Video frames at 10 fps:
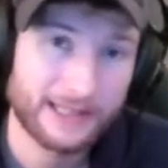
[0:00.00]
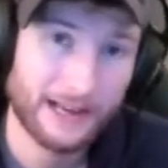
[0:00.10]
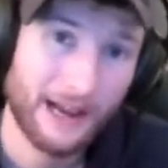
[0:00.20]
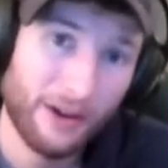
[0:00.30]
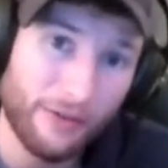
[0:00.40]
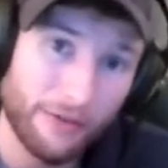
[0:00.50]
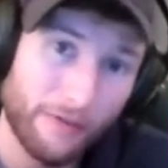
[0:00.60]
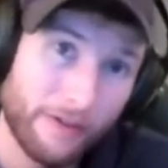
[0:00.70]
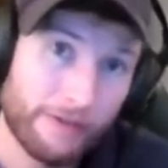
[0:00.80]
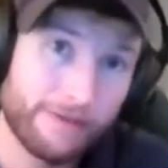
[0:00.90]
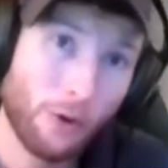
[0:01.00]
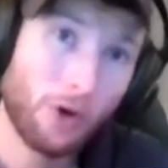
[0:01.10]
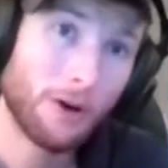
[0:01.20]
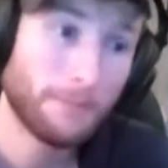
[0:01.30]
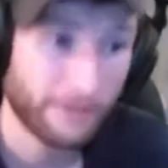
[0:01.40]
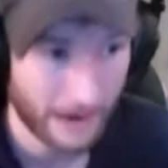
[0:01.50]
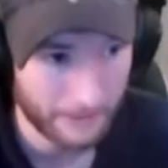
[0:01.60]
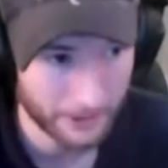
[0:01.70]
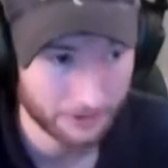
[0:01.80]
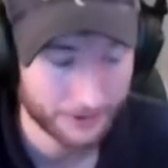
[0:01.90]
have 4
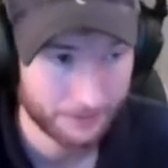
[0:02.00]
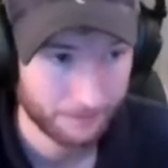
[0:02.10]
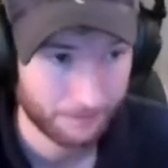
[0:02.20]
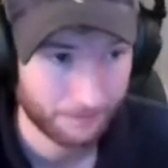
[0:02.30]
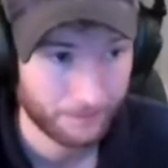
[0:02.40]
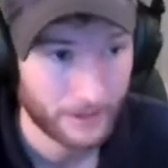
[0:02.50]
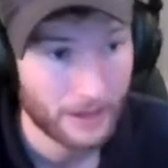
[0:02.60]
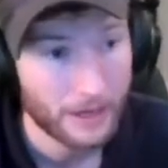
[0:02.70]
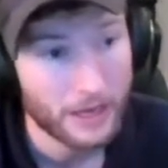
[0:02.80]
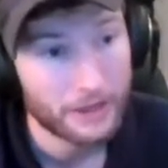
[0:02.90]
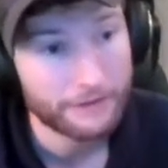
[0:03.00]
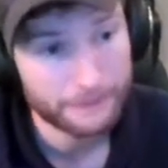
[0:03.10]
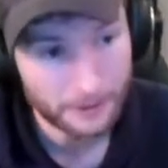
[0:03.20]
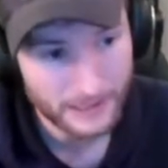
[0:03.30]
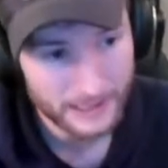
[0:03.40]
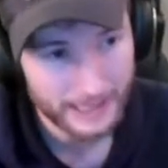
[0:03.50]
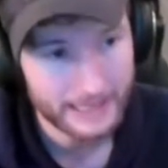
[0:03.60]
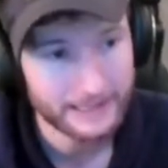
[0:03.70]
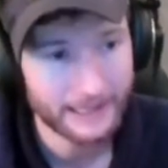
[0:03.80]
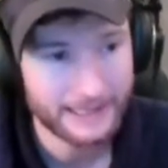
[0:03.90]
parameters. The first
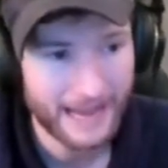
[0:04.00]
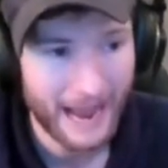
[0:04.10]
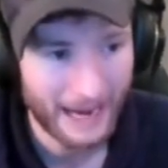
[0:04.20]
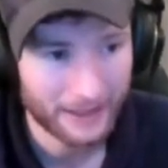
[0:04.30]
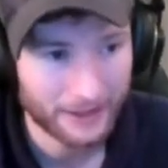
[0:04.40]
is attack,